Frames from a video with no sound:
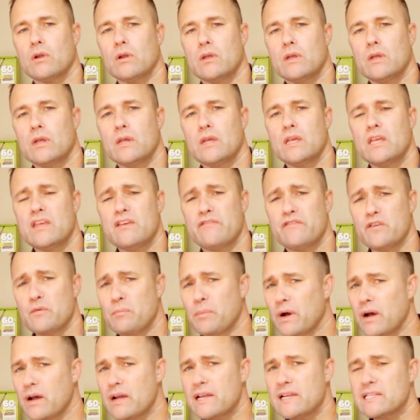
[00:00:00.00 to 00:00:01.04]
If you
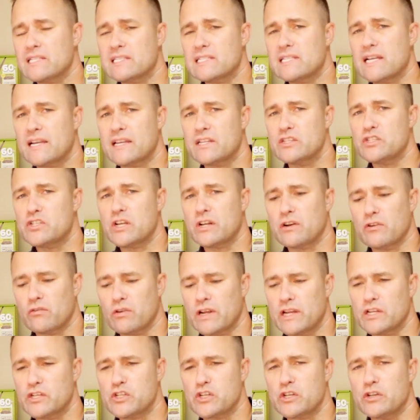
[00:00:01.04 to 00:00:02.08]
buy a second
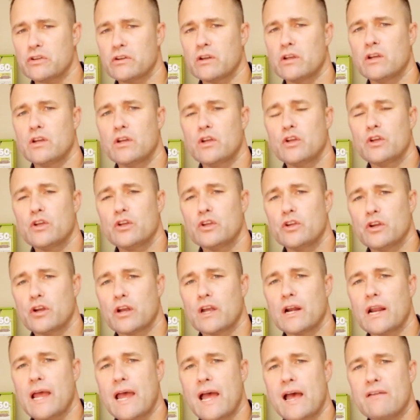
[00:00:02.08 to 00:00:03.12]
generation, you're going to
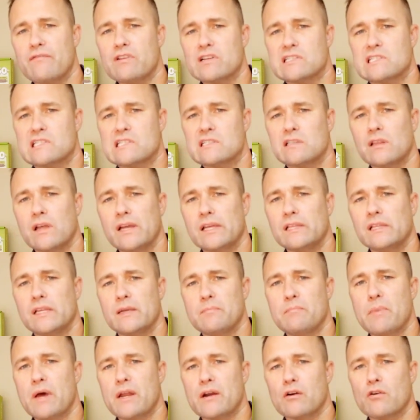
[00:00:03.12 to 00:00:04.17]
have a slightly
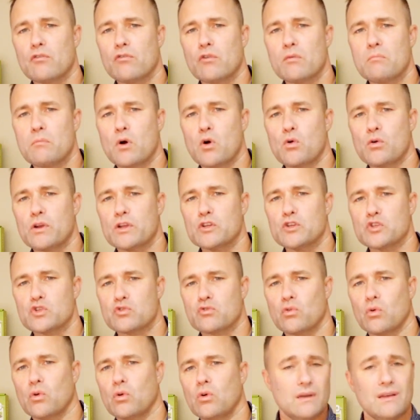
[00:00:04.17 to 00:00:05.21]
better remote
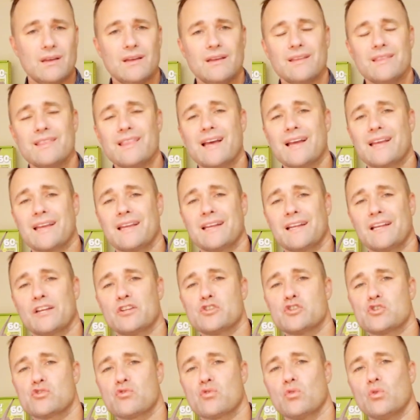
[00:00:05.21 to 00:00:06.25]
control that can
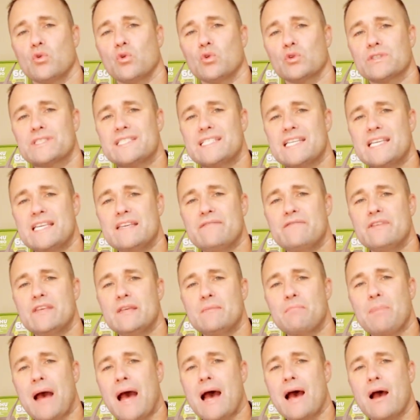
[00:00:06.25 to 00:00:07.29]
control TV
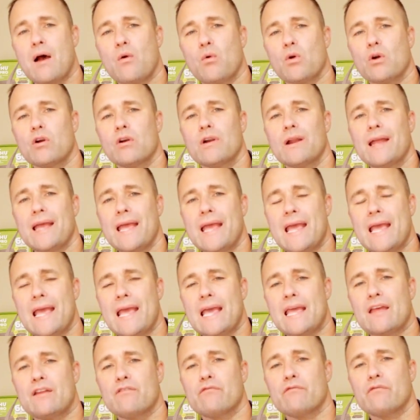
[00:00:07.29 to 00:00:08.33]
power
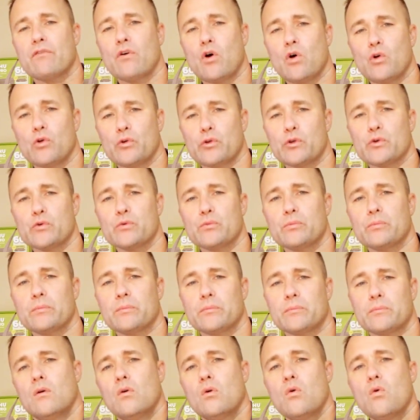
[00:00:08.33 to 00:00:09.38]
and volume.
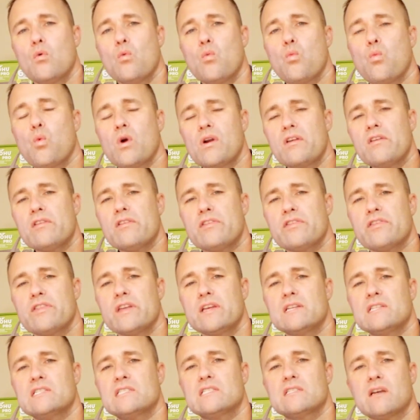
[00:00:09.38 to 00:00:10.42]
One of the
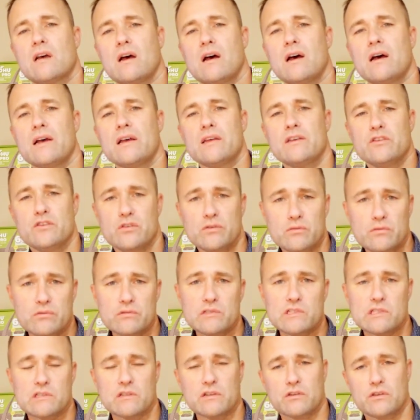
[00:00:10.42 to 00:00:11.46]
things I use
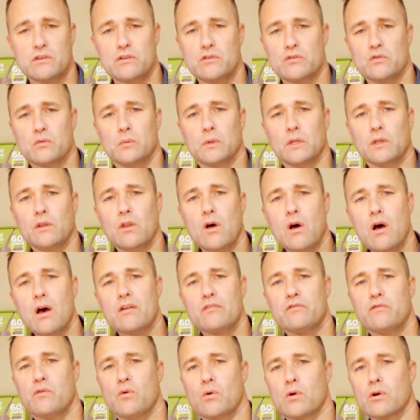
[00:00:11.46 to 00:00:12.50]
the Cube a lot
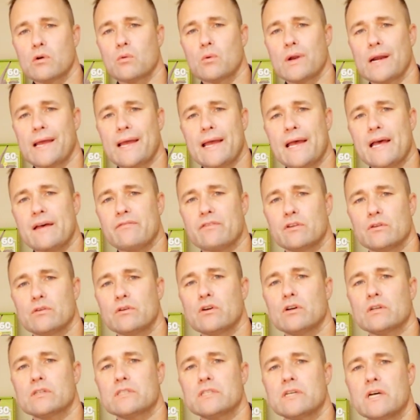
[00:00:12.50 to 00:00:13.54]
for when I have it
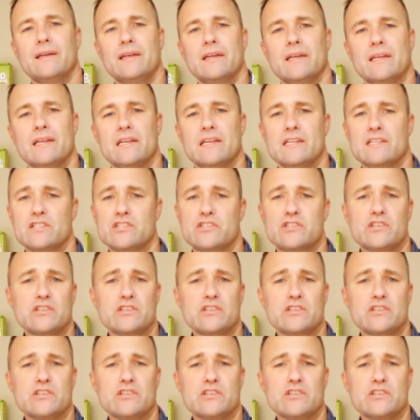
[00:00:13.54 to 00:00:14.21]
hooked up is just